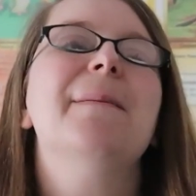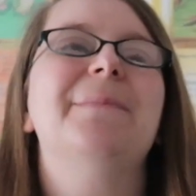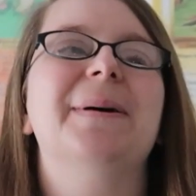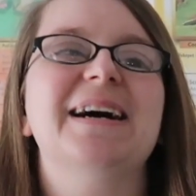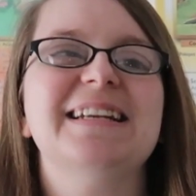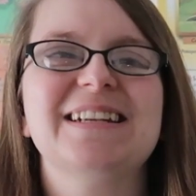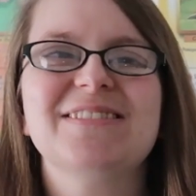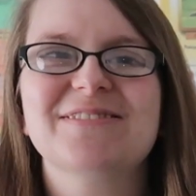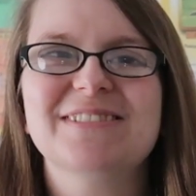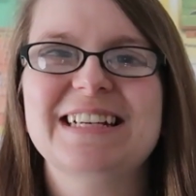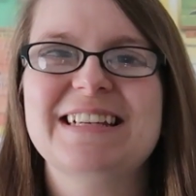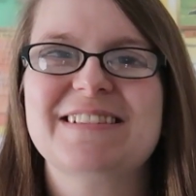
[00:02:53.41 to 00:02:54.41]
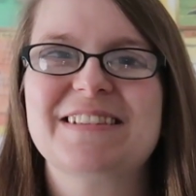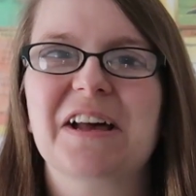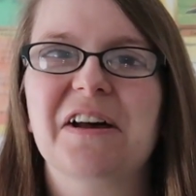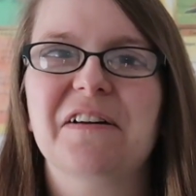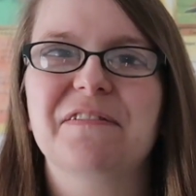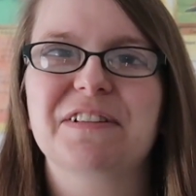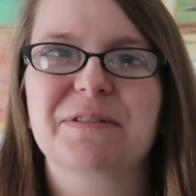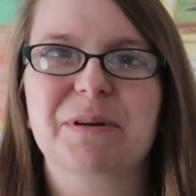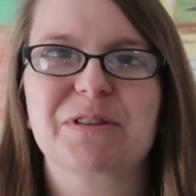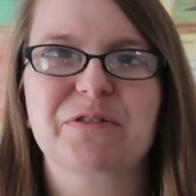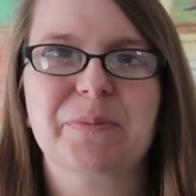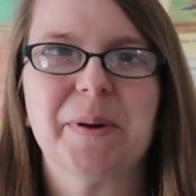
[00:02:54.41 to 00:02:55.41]
but it didn't really serve as
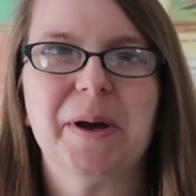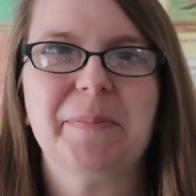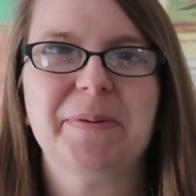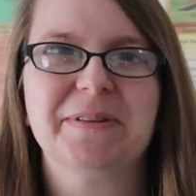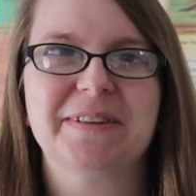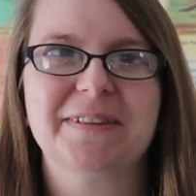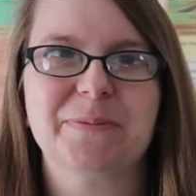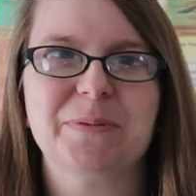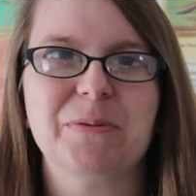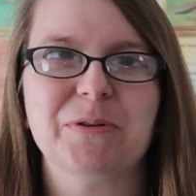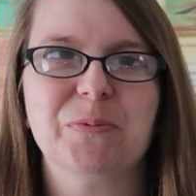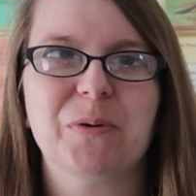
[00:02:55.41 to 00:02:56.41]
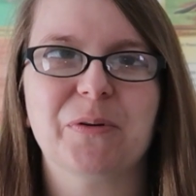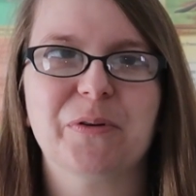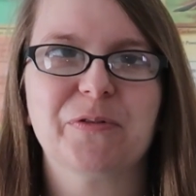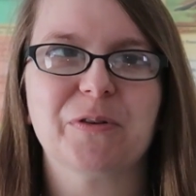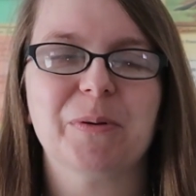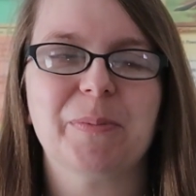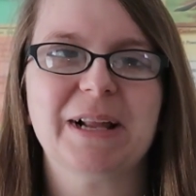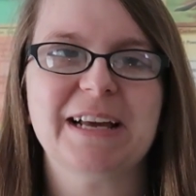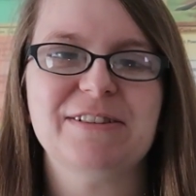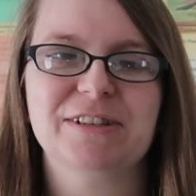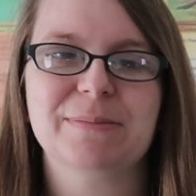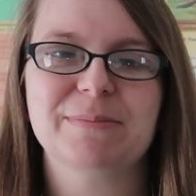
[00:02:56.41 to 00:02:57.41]
much of a purpose as we would want from a play
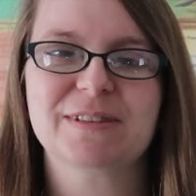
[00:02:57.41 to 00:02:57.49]
gym.